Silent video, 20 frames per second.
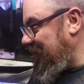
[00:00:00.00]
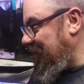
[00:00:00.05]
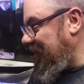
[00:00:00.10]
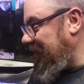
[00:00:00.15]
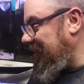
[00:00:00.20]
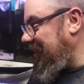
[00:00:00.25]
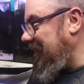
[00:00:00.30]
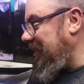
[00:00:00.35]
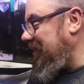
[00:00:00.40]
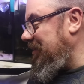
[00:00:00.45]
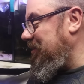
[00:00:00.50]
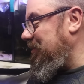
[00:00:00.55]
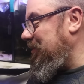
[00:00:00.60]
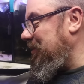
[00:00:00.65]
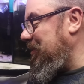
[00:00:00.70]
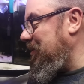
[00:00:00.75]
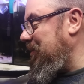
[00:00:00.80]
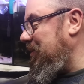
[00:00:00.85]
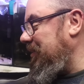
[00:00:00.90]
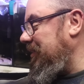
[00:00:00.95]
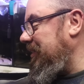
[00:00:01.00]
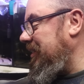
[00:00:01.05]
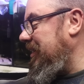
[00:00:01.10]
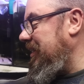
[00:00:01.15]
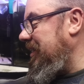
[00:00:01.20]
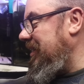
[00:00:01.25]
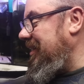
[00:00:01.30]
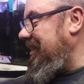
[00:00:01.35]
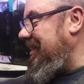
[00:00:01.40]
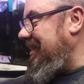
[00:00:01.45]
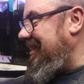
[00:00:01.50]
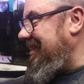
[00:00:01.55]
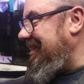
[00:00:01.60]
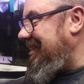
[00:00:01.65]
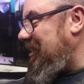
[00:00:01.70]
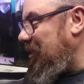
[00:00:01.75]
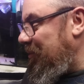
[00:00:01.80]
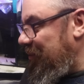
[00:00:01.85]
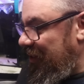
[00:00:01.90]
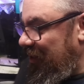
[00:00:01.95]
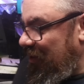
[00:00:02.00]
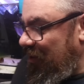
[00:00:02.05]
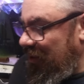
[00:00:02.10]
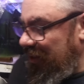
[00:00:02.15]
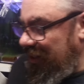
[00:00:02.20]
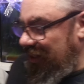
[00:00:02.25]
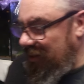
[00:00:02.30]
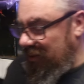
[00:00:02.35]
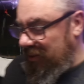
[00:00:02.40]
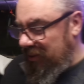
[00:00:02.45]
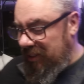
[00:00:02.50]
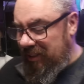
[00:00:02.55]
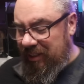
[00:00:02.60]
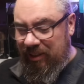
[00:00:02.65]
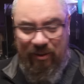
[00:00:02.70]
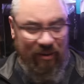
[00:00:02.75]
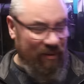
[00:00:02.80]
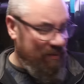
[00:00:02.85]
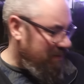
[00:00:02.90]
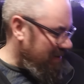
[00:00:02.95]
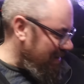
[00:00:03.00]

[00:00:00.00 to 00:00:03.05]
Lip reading: pearl danios were gone. Some of the coolie loaches, I took